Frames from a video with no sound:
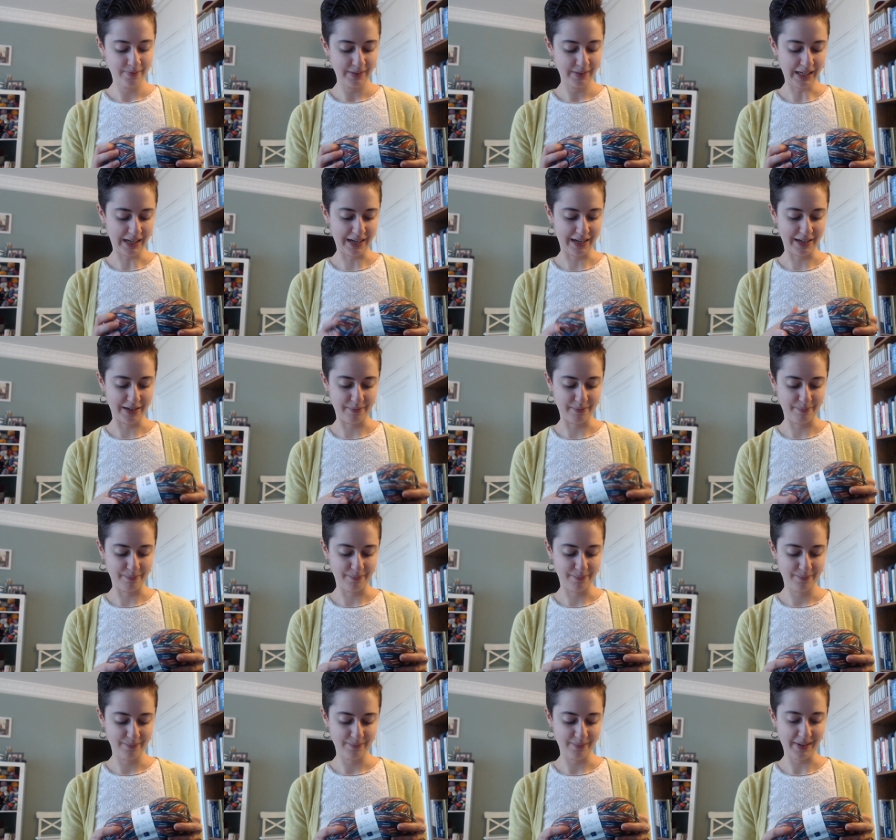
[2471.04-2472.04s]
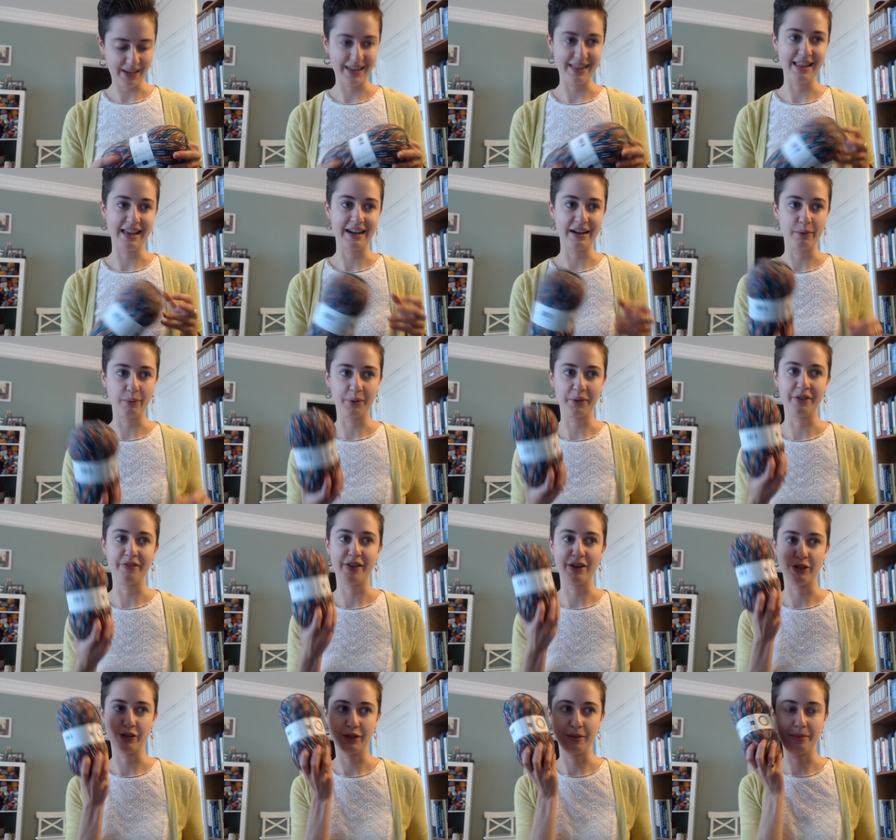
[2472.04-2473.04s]
um, and then it will
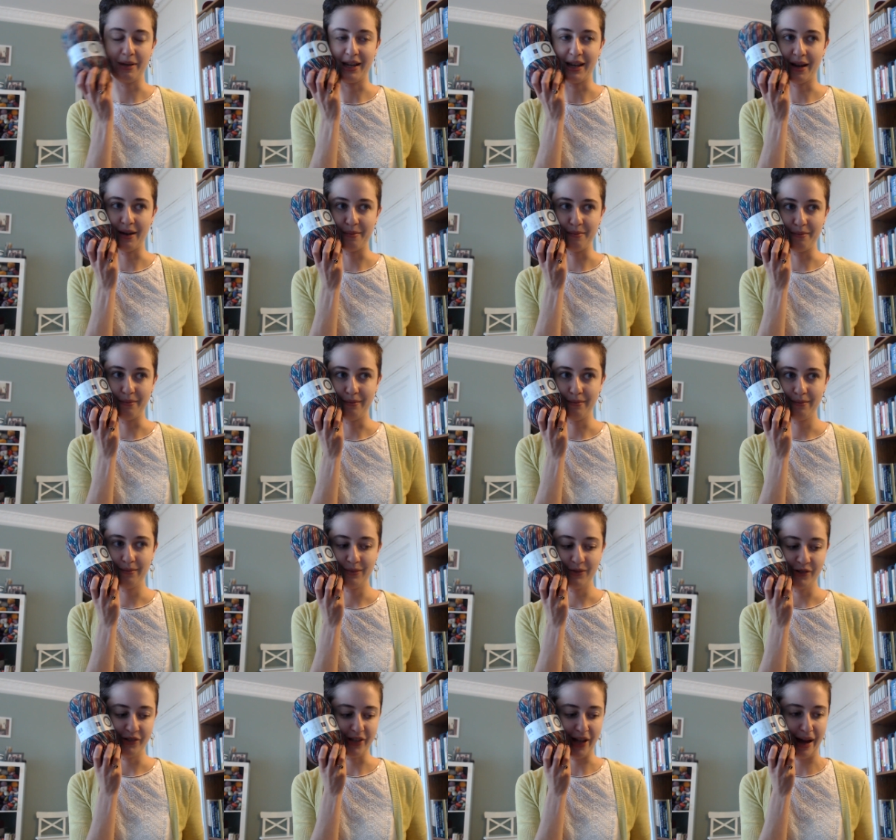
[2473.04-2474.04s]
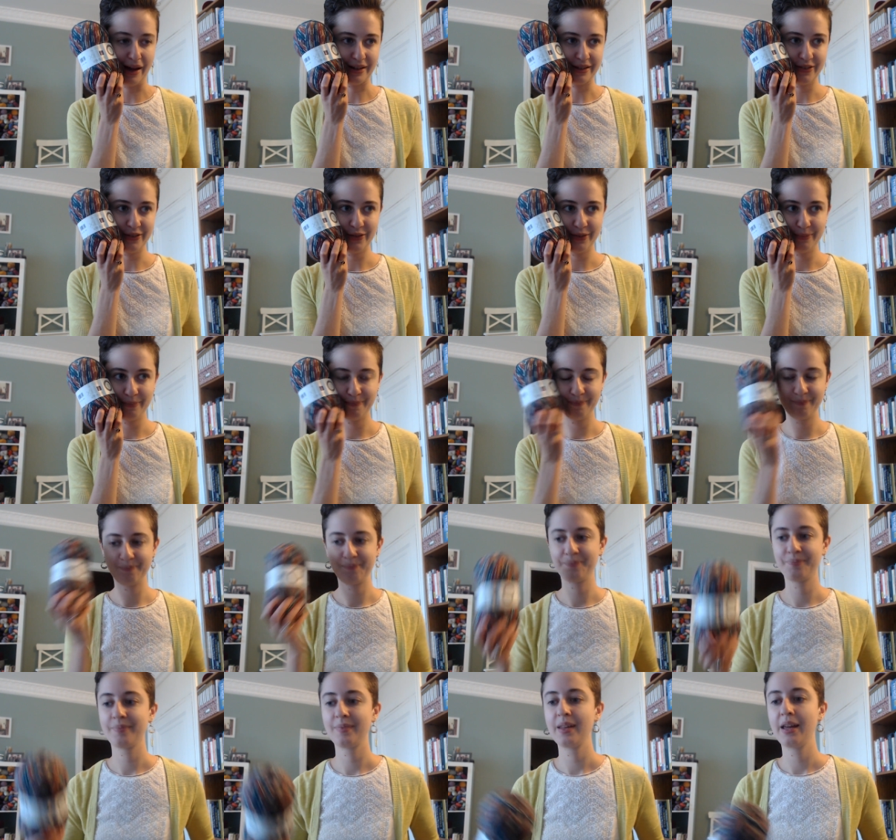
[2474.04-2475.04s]
eventually become socks.
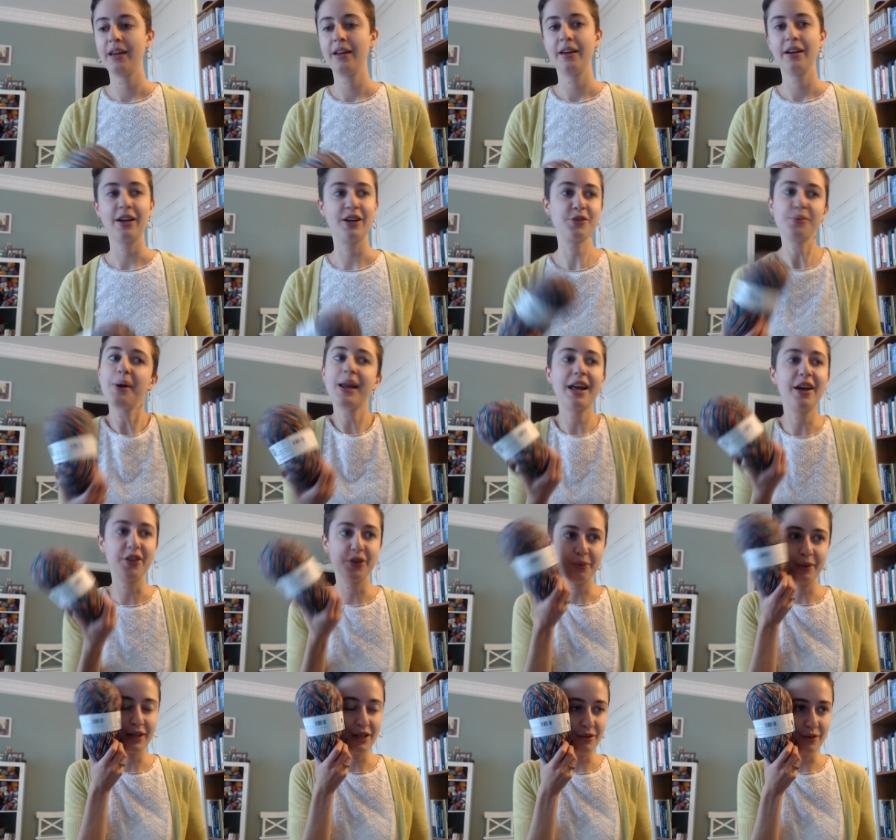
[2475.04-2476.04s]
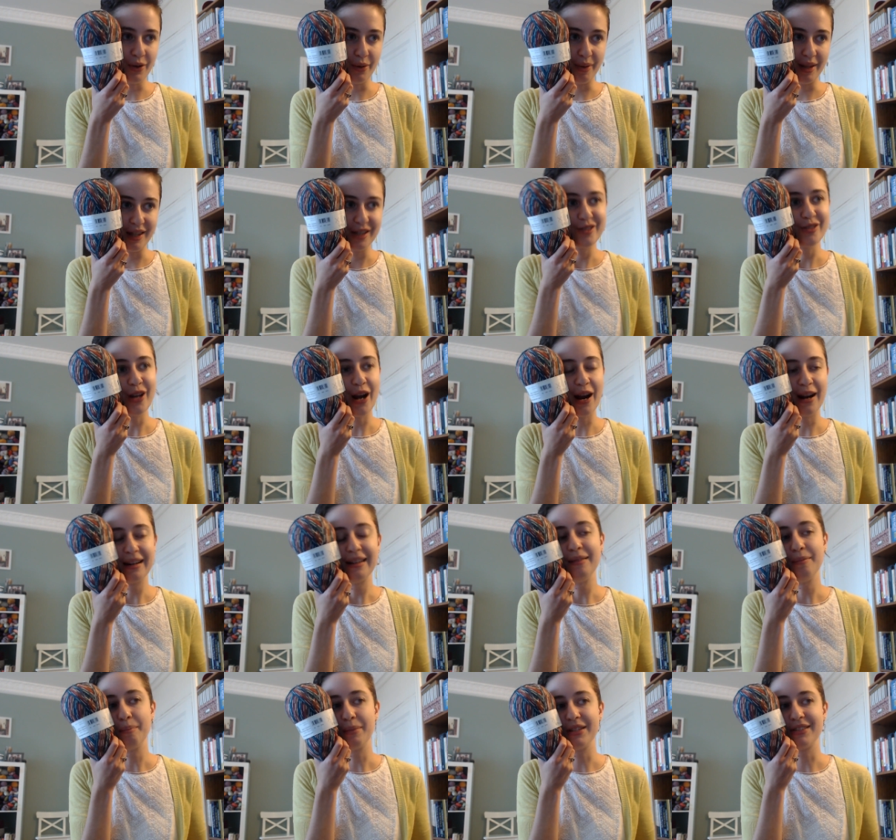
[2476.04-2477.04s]
Because what else would you do with this
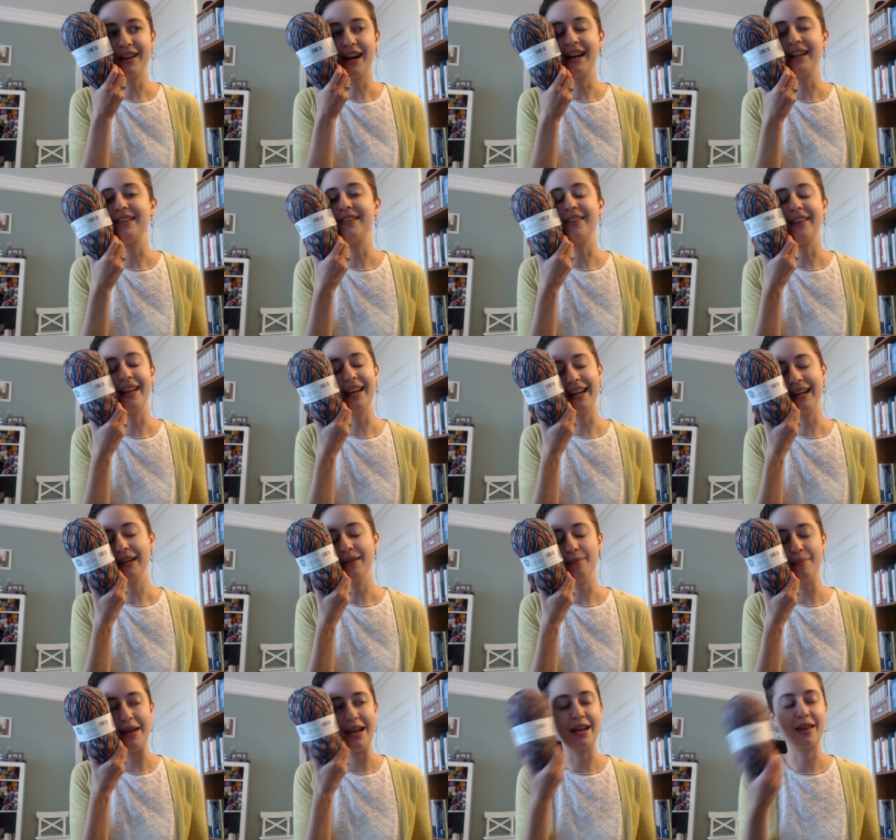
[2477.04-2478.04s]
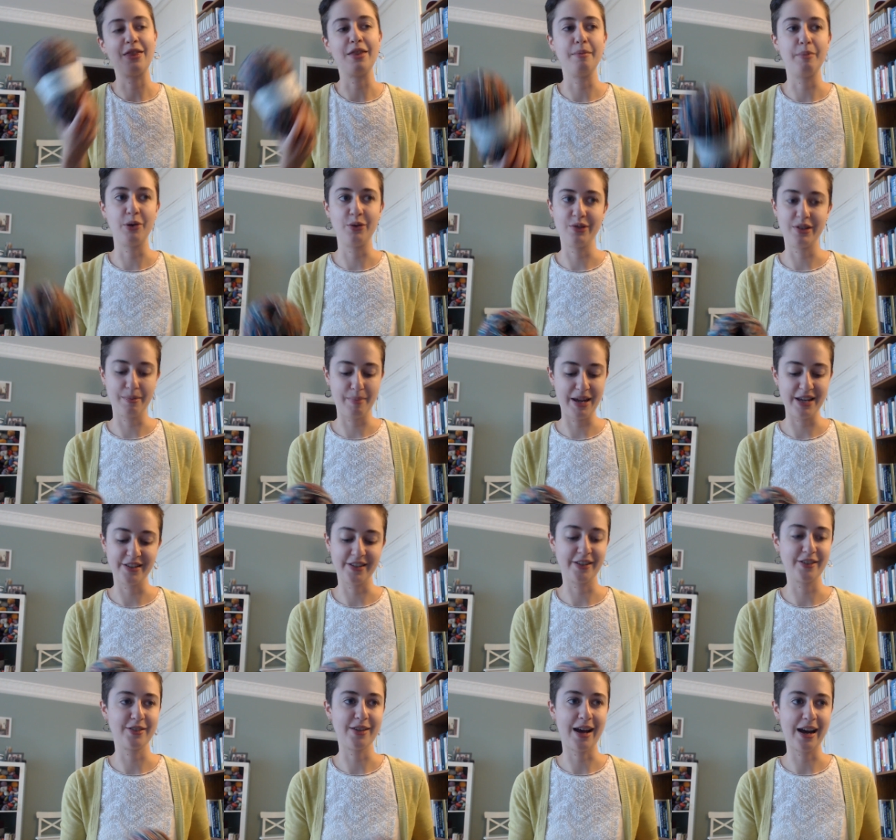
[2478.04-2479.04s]
yarn besides like make the most
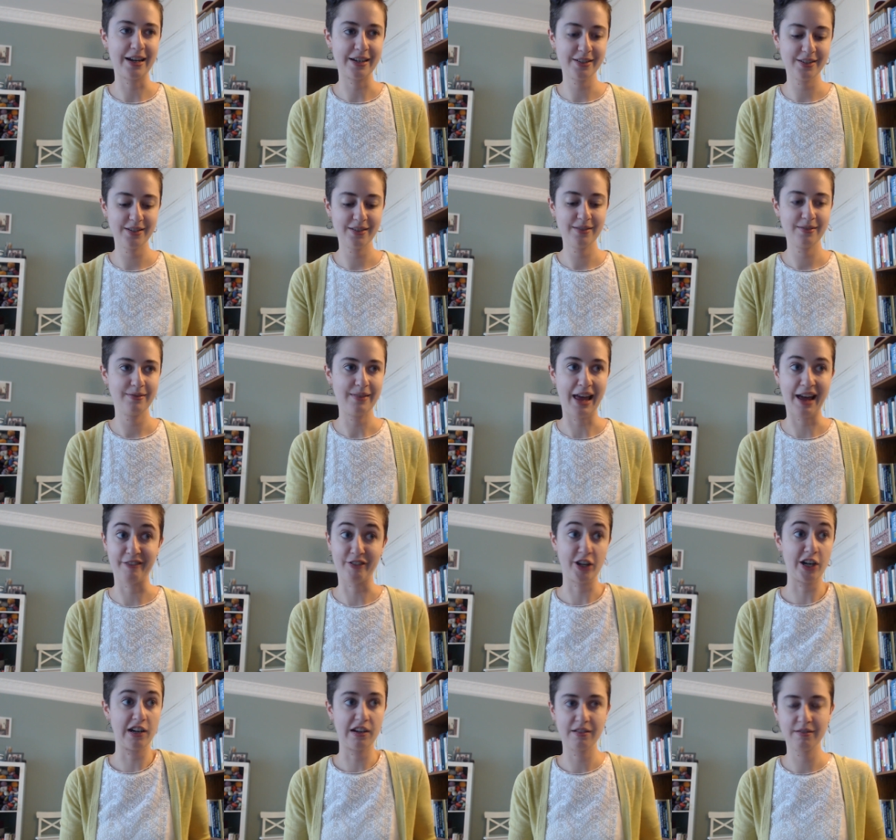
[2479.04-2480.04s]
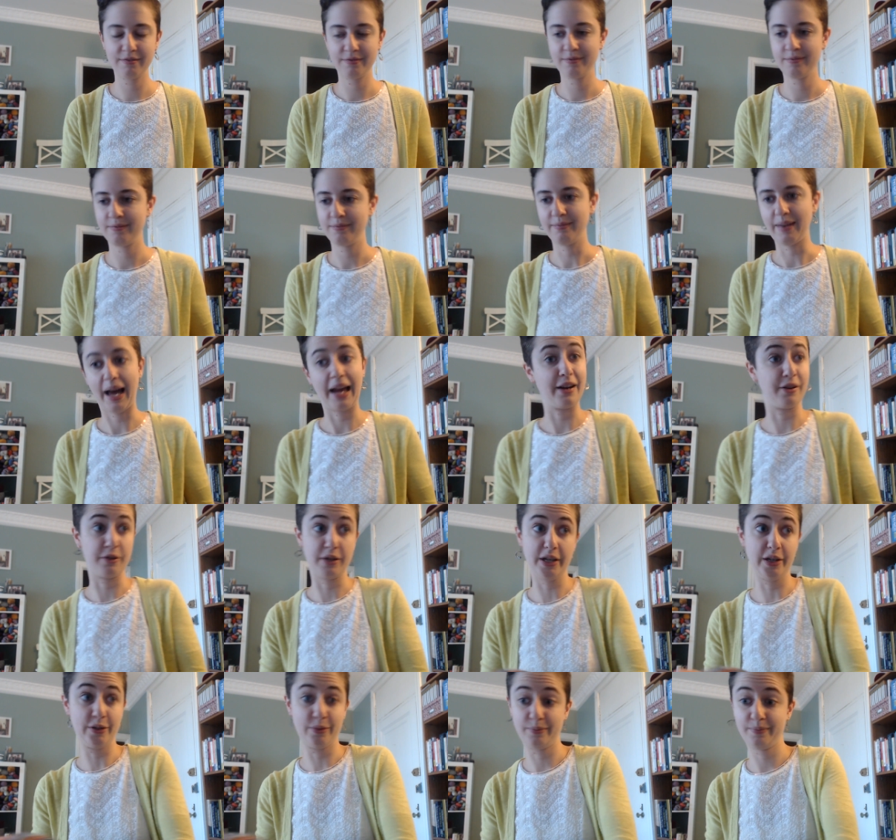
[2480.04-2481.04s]
amazing socks ever? I don't
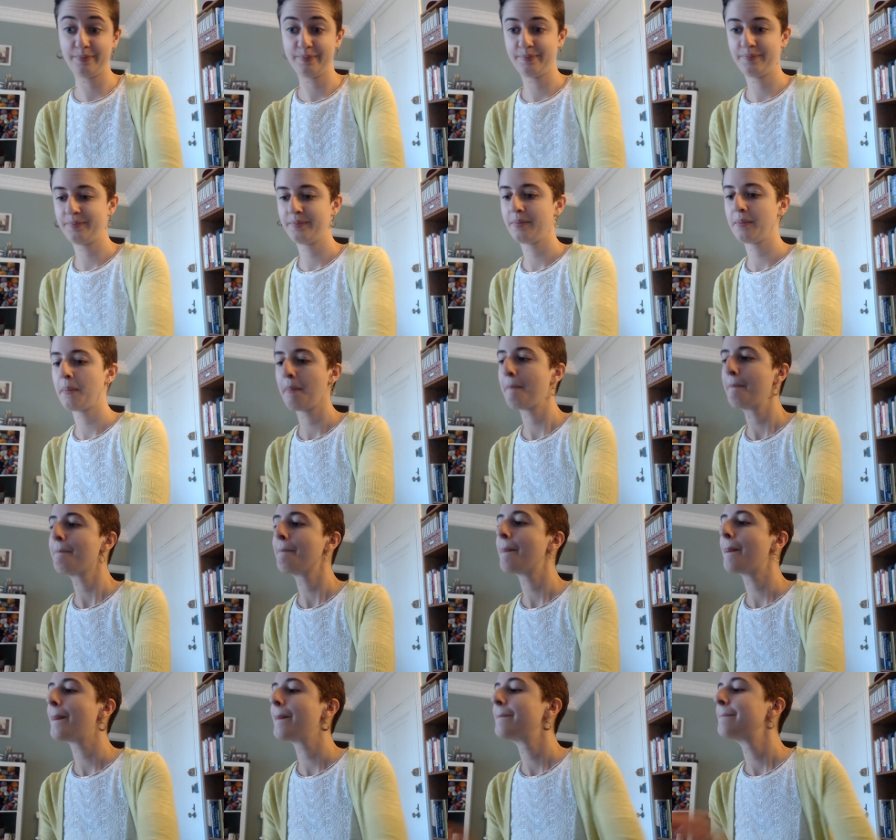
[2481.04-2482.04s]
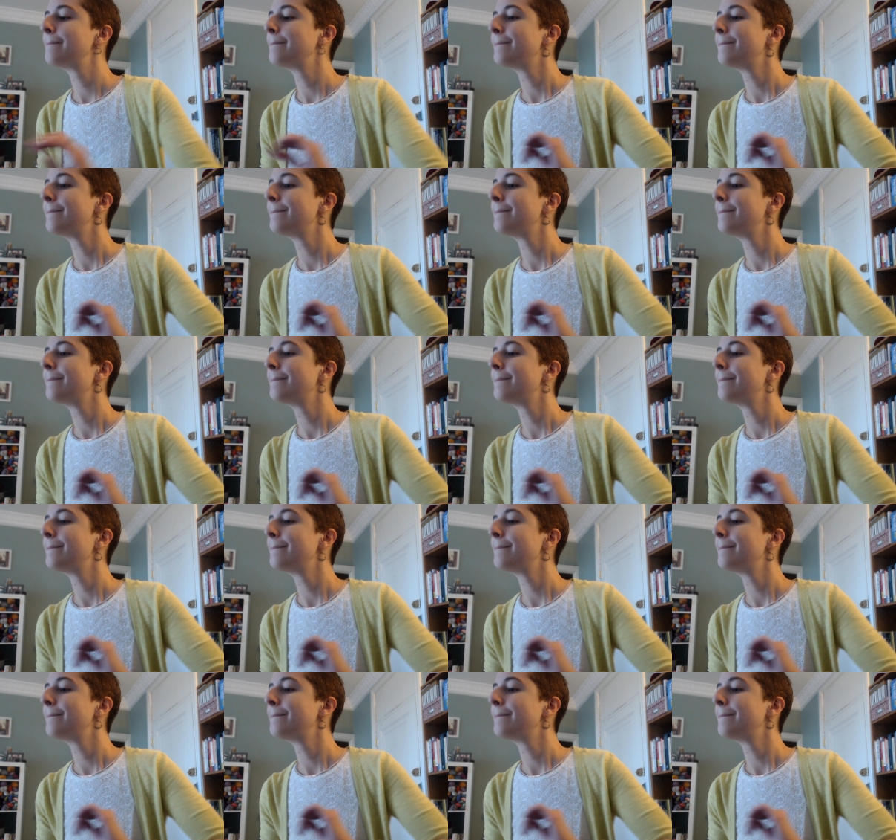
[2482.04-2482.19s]
know.